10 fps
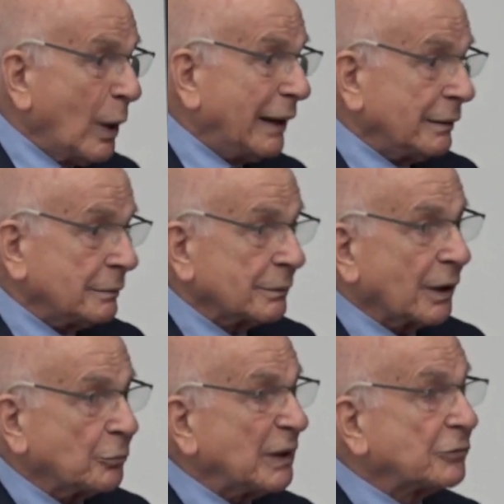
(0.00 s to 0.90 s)

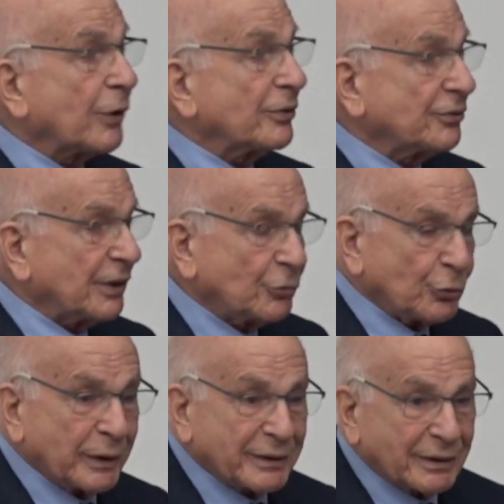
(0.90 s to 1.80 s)
when can we trust
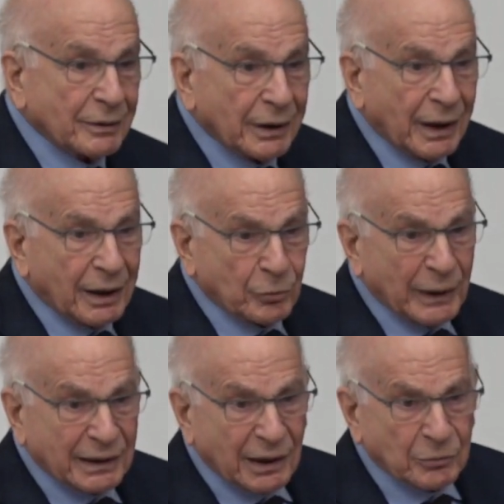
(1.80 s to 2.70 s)
intuition and
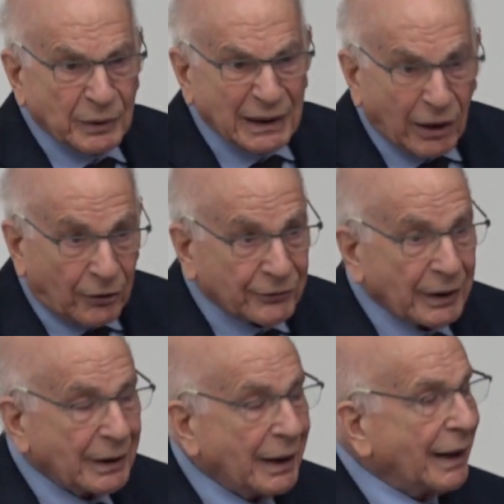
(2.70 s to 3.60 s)
when can we not?
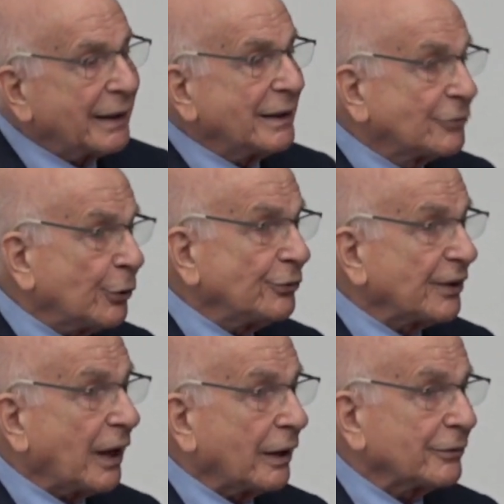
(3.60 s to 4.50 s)
And it
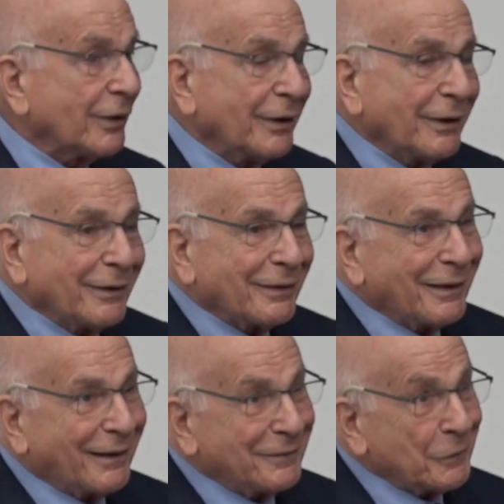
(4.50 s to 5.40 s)
turns out
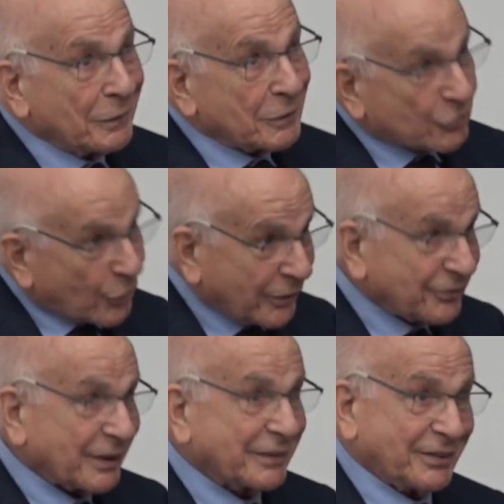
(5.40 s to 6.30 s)
it took
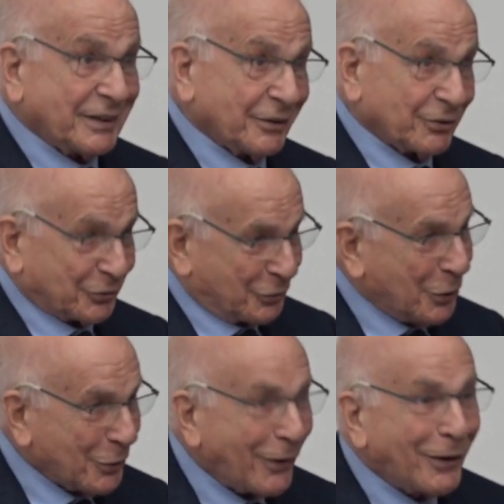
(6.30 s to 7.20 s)
us six years
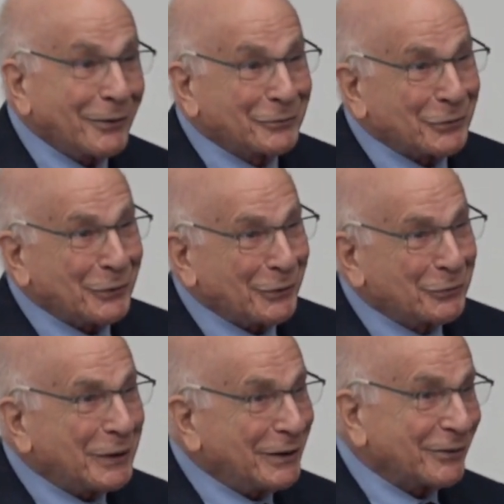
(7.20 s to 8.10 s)
to, uh, to
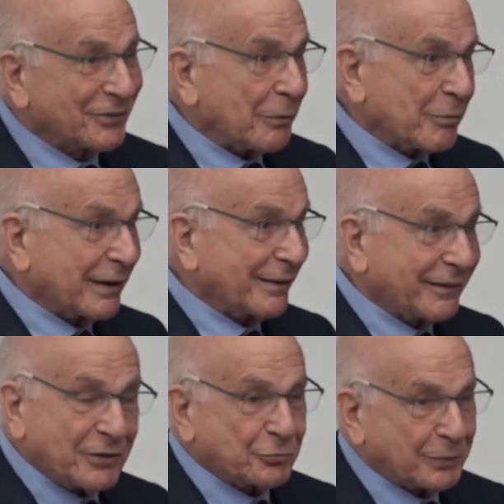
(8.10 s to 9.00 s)
agree on something
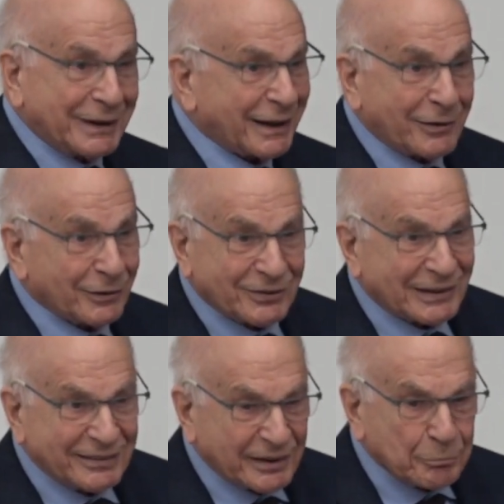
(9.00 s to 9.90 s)
that is
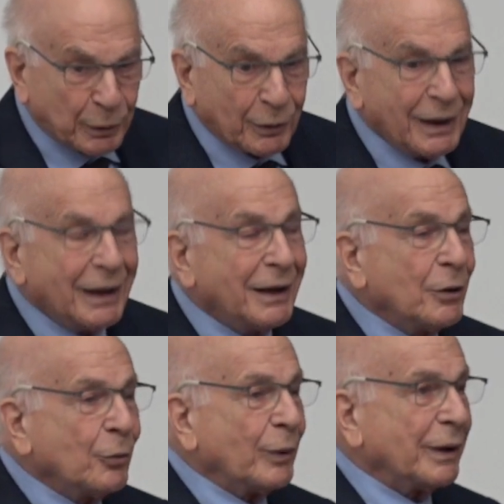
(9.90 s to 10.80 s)
ridiculously simple
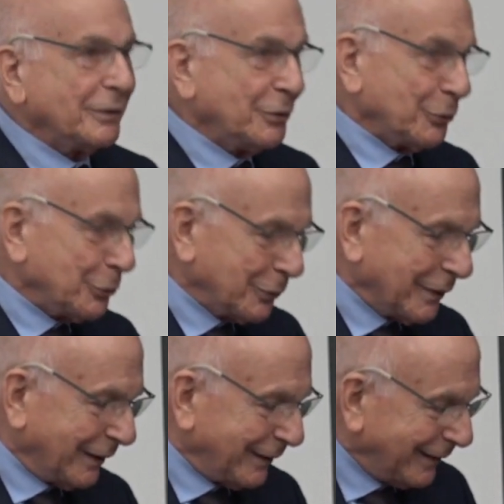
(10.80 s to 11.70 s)
when, you,
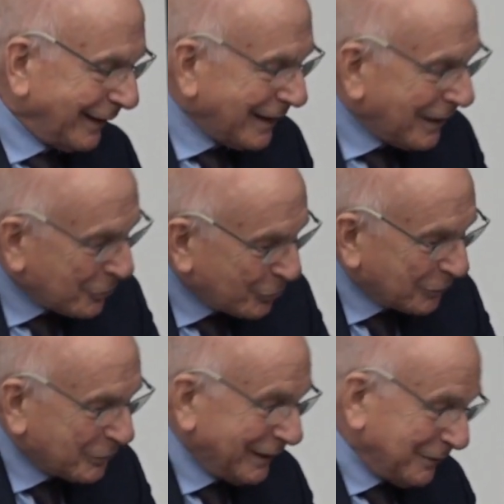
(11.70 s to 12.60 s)
uh,
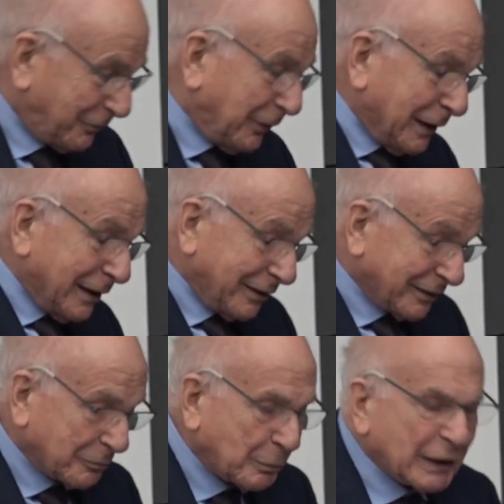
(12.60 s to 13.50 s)
when we
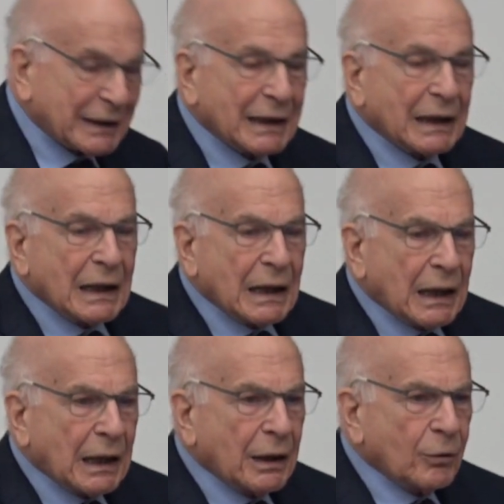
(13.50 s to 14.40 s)
finished. But
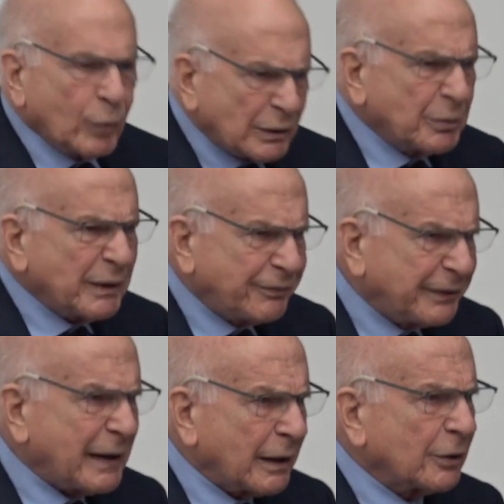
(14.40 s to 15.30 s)
what we
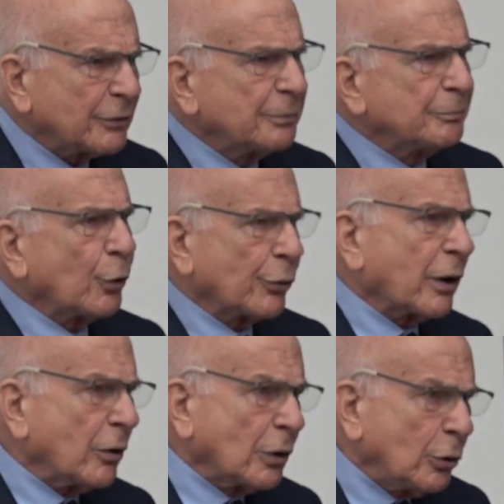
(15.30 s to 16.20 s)
found, or
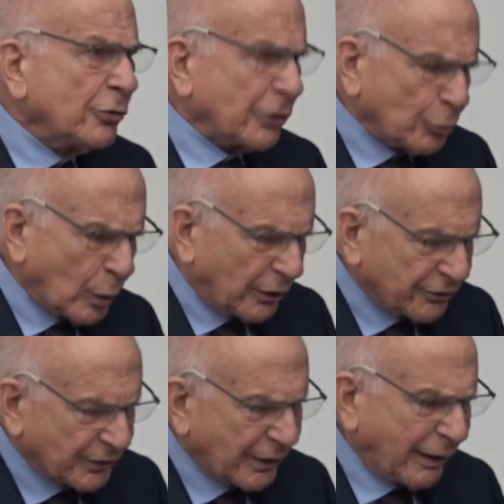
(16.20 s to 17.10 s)
the conclusion
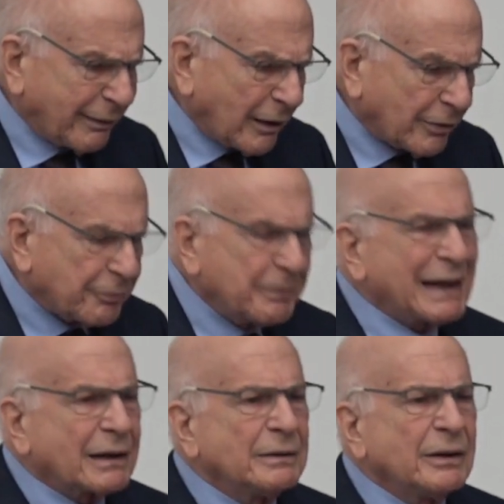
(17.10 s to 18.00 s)
was, uh, there are
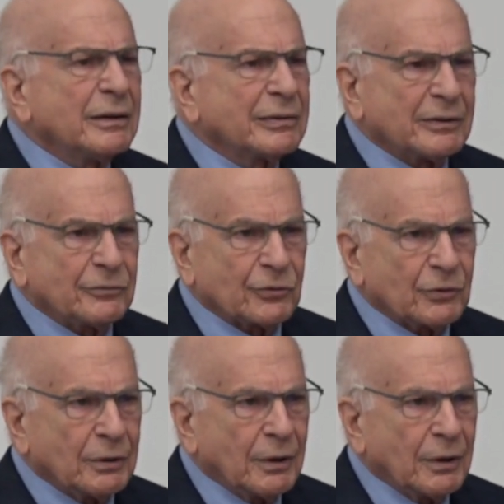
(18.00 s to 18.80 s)
three conditions